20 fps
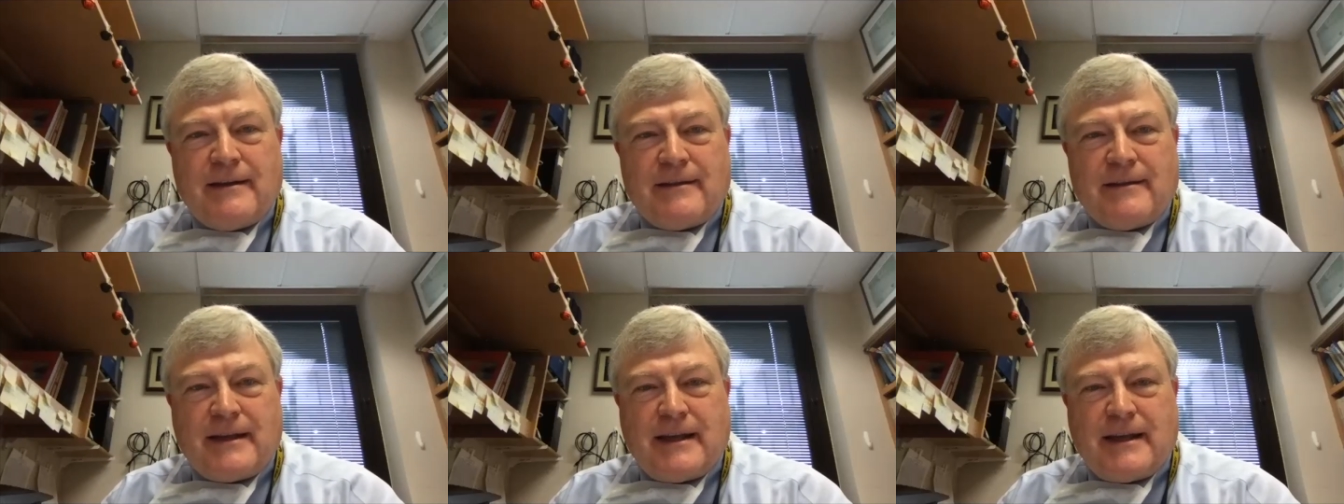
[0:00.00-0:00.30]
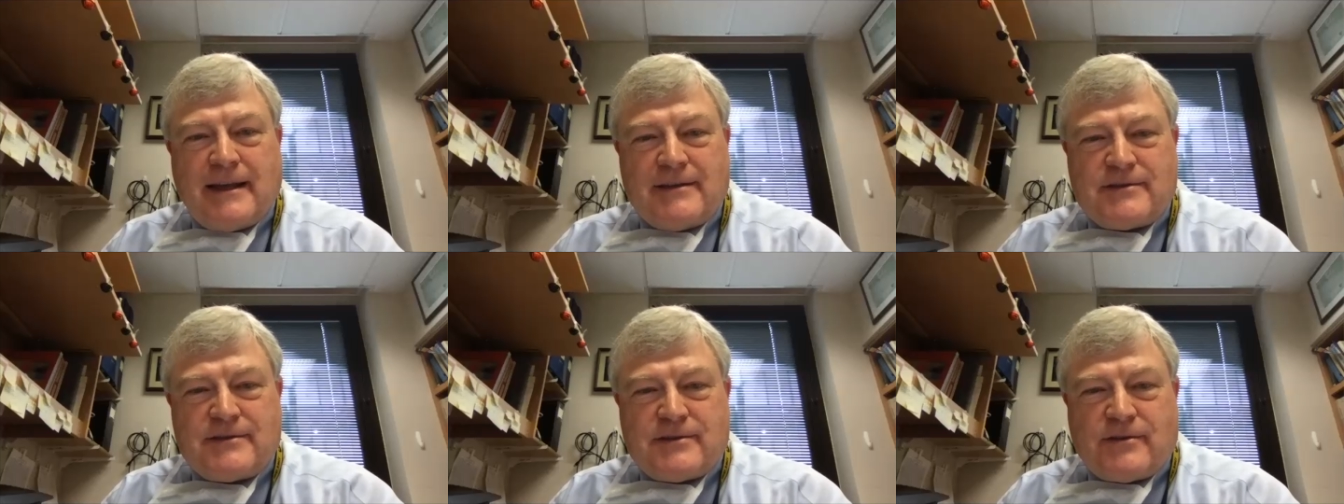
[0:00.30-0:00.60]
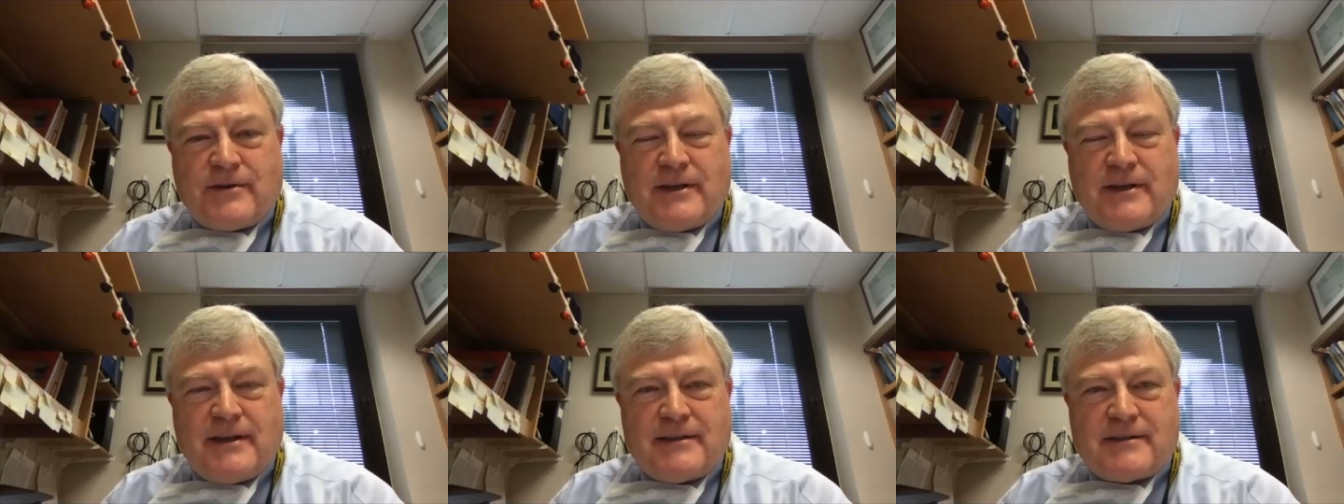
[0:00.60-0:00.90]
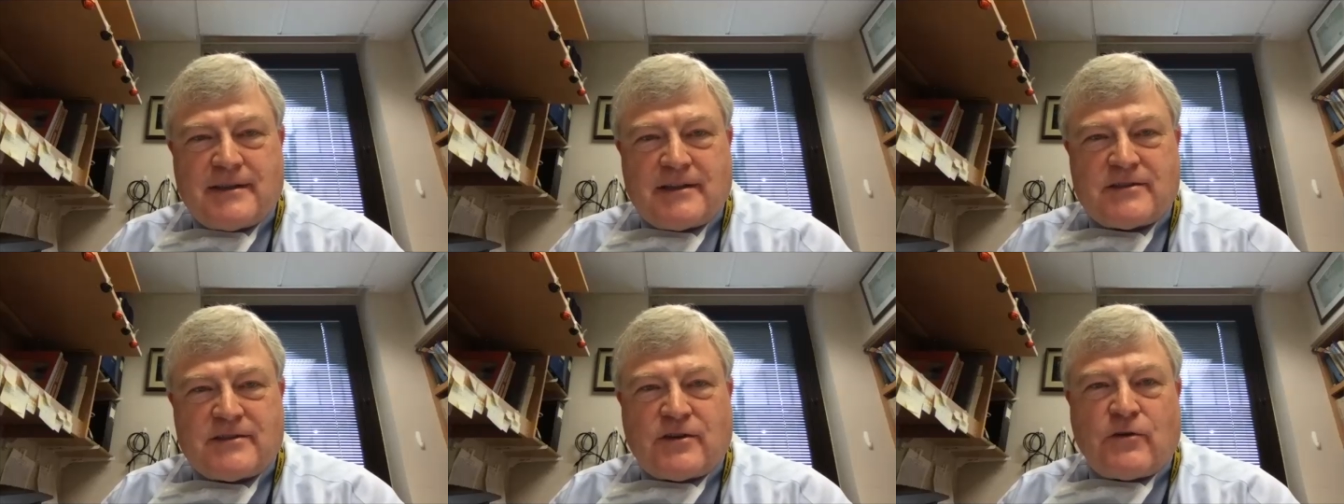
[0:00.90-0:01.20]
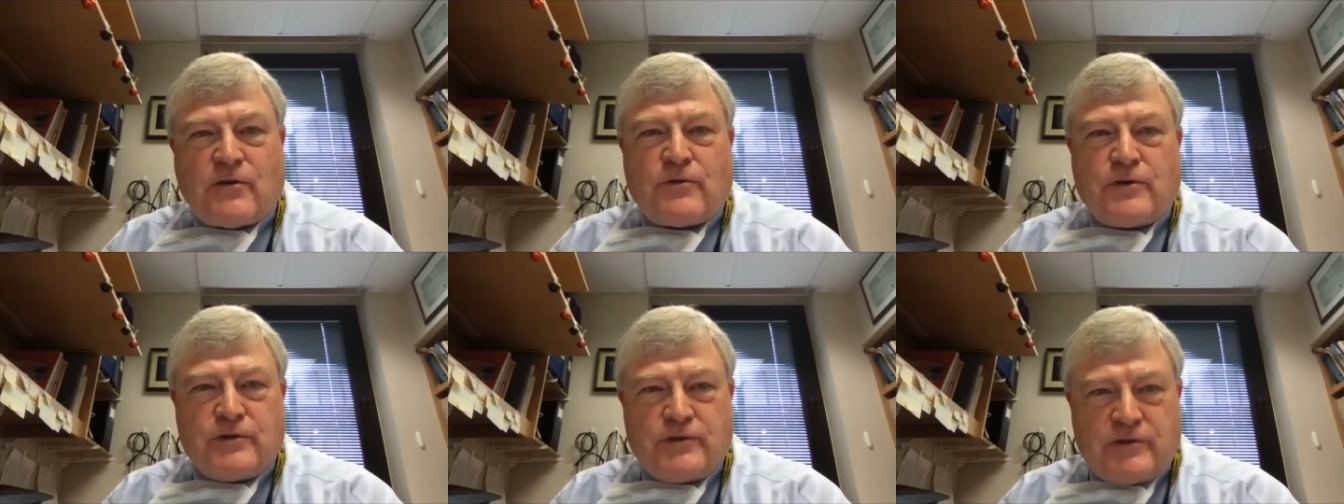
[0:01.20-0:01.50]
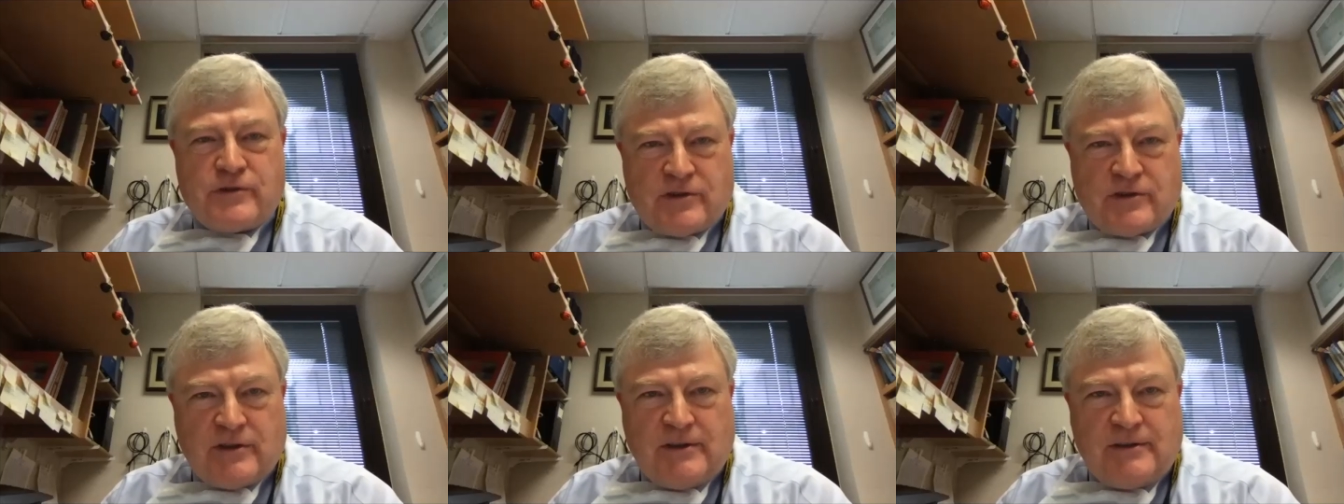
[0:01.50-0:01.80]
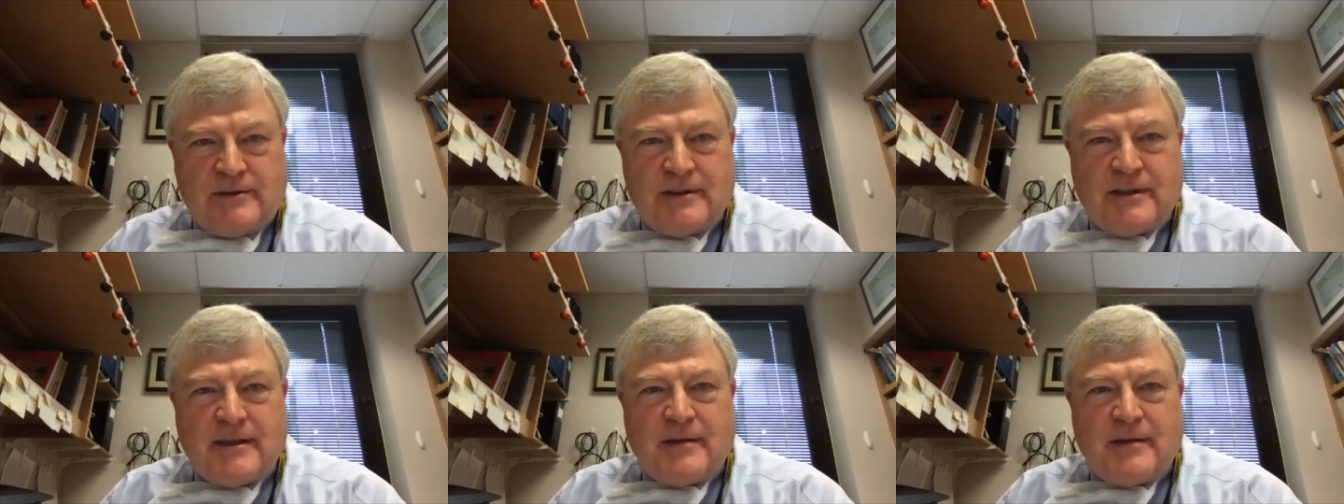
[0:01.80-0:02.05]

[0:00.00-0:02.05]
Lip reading: the answer is it's crucial,